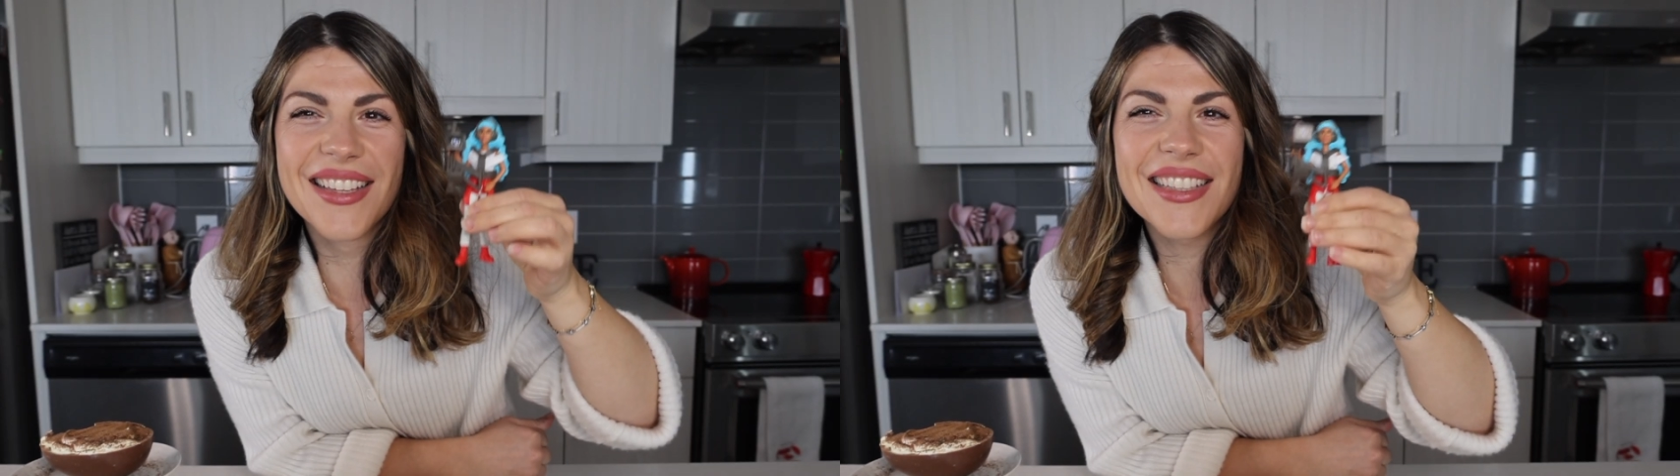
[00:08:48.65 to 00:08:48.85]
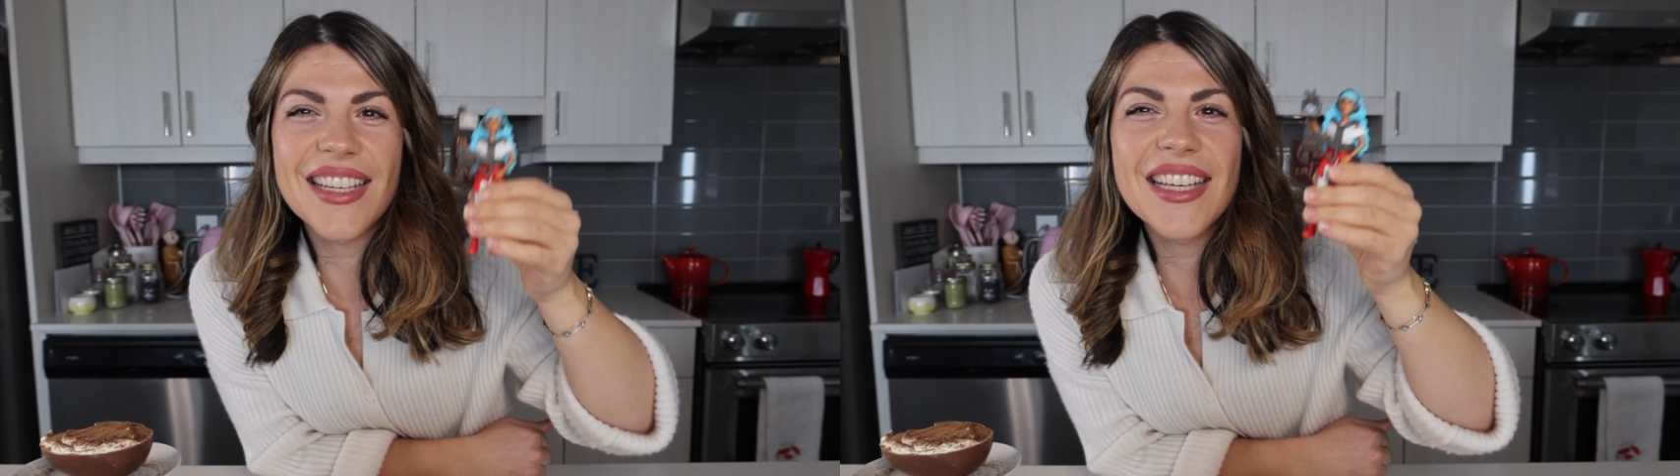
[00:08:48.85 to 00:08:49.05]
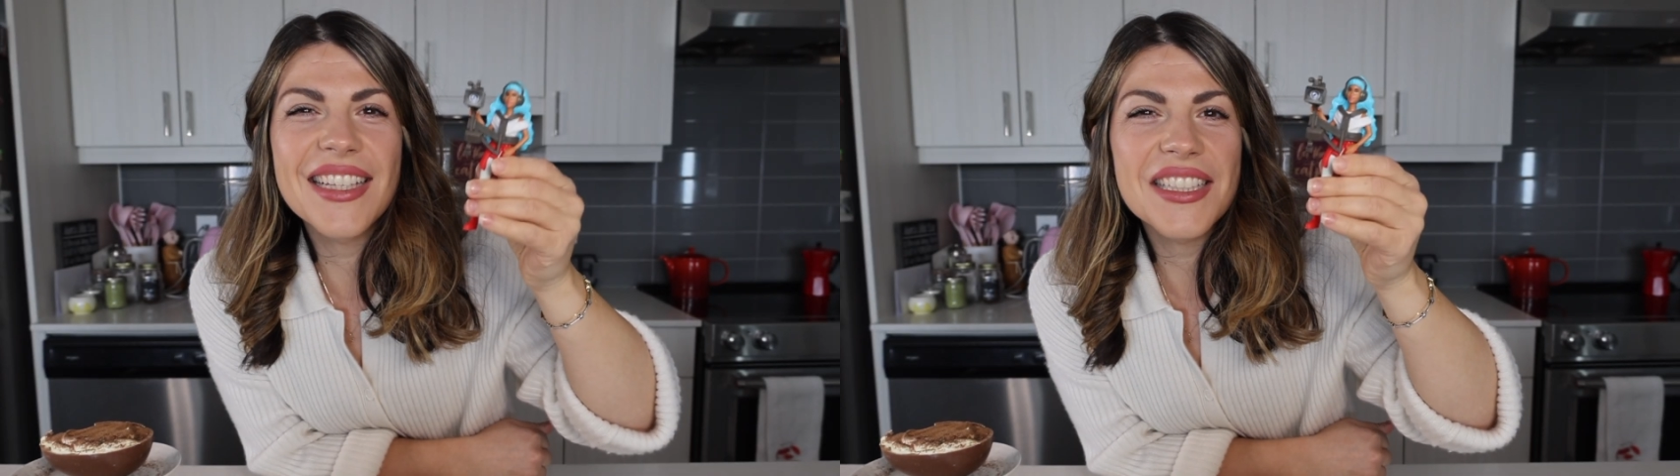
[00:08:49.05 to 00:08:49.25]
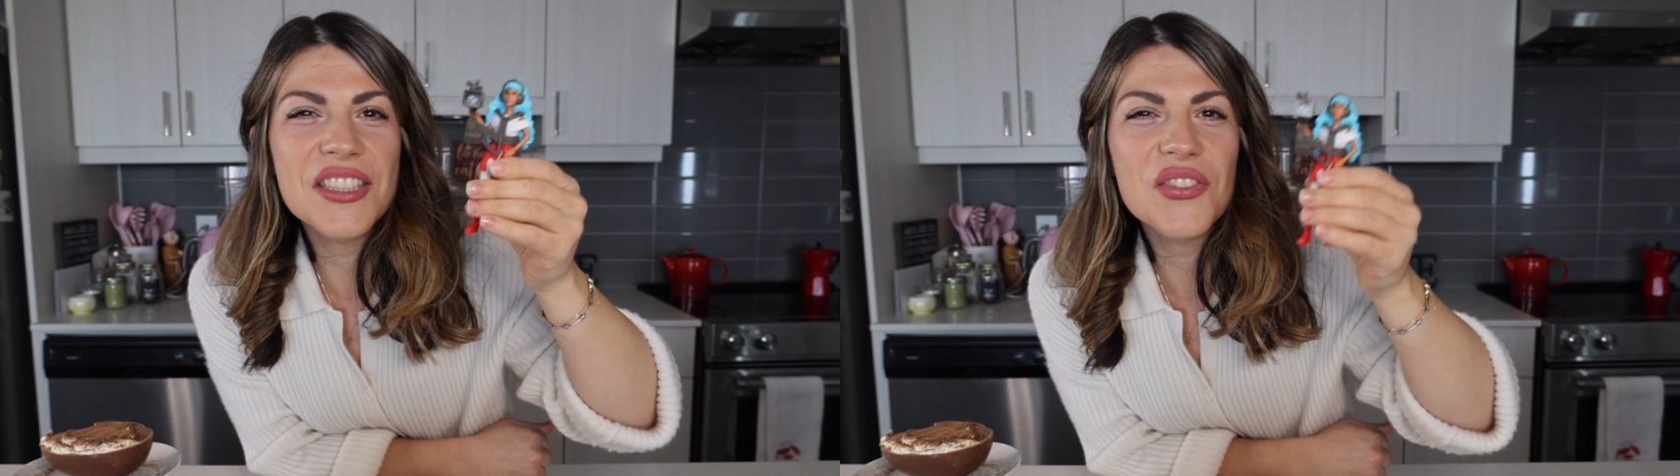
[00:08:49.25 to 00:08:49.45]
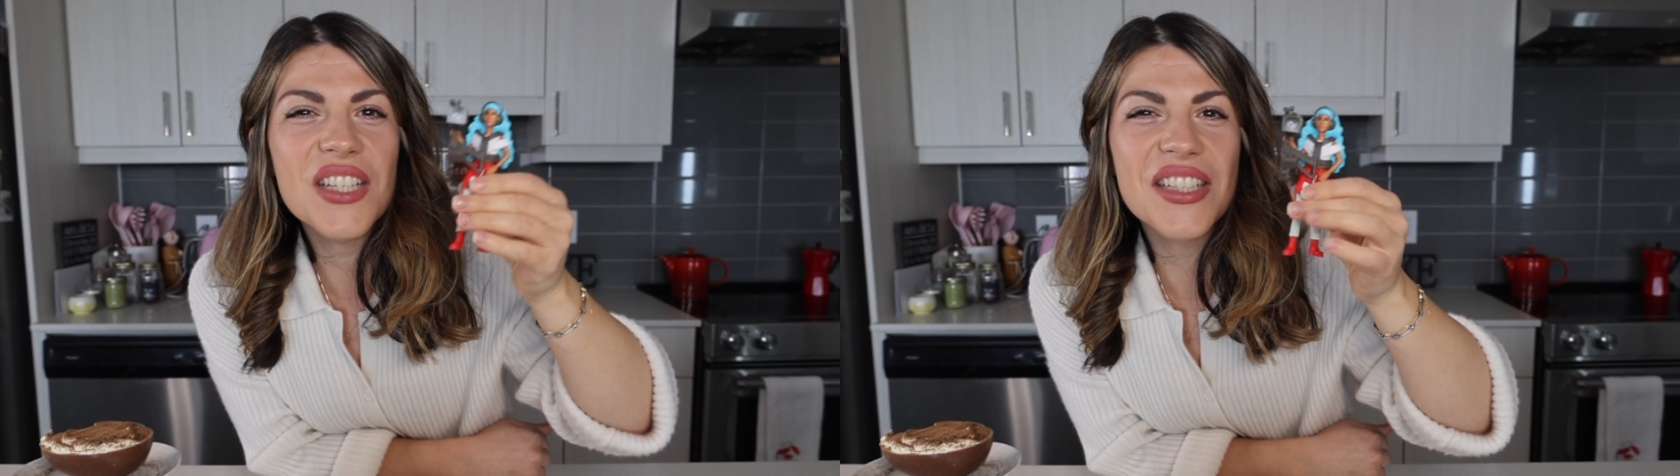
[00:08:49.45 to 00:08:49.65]
taking this
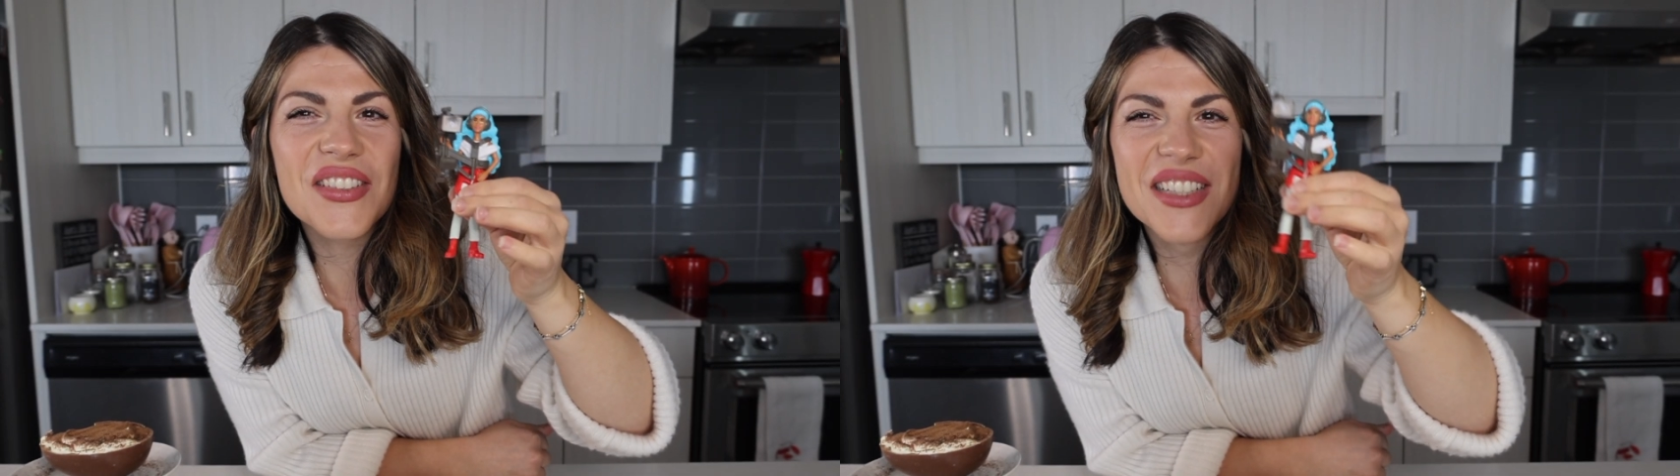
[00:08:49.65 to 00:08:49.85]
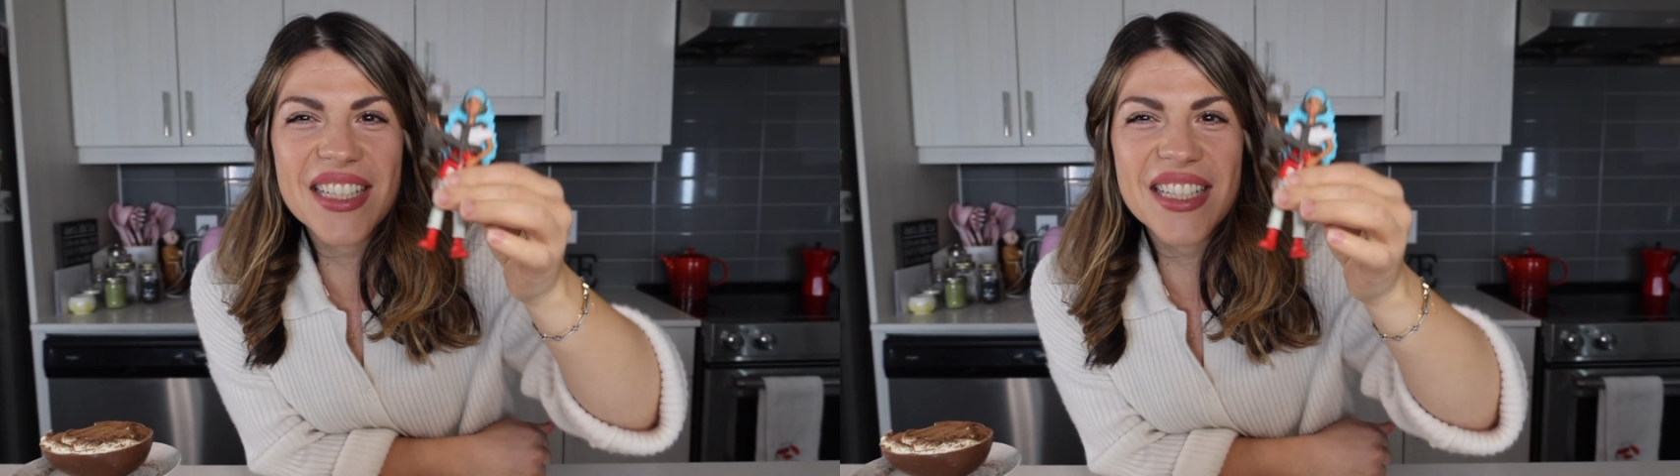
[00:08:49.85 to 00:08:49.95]
video.